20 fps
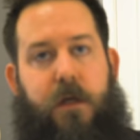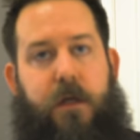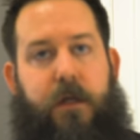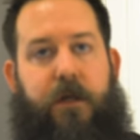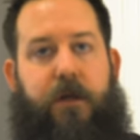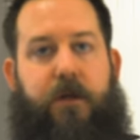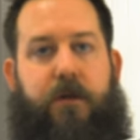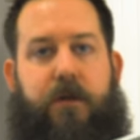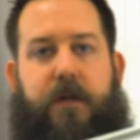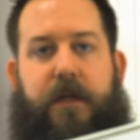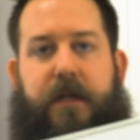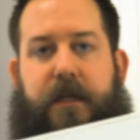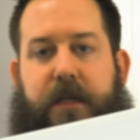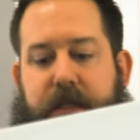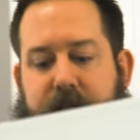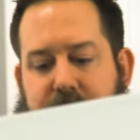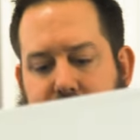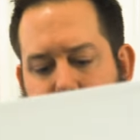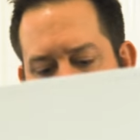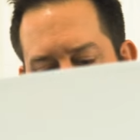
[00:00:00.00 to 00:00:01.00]
Here
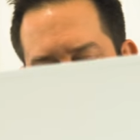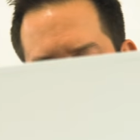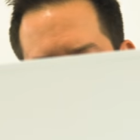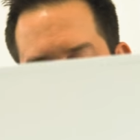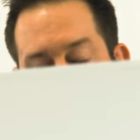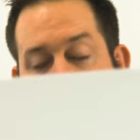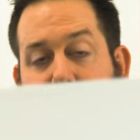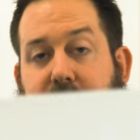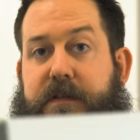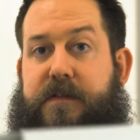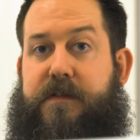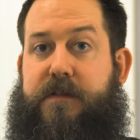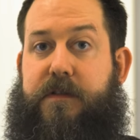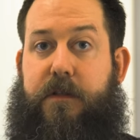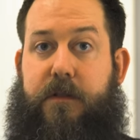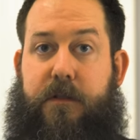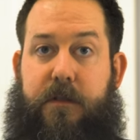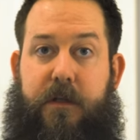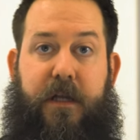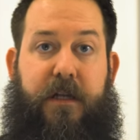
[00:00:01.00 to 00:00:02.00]
is the
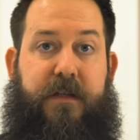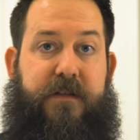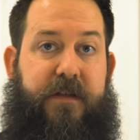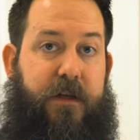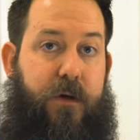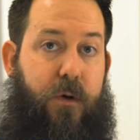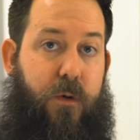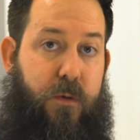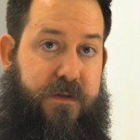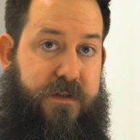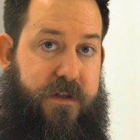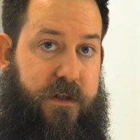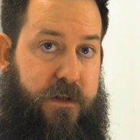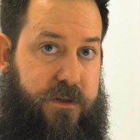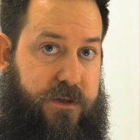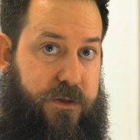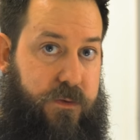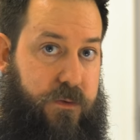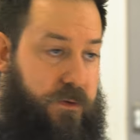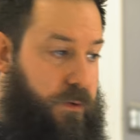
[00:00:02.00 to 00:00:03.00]
case. It is a Corsair
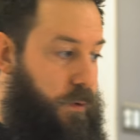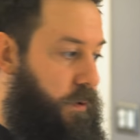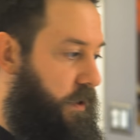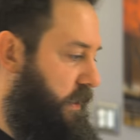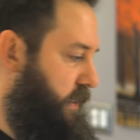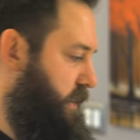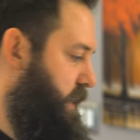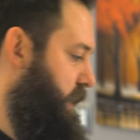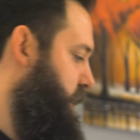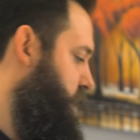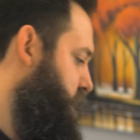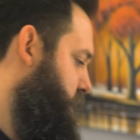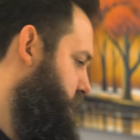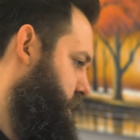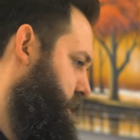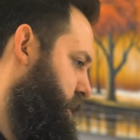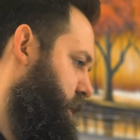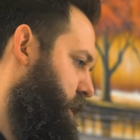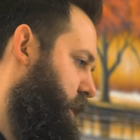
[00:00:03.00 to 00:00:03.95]
220T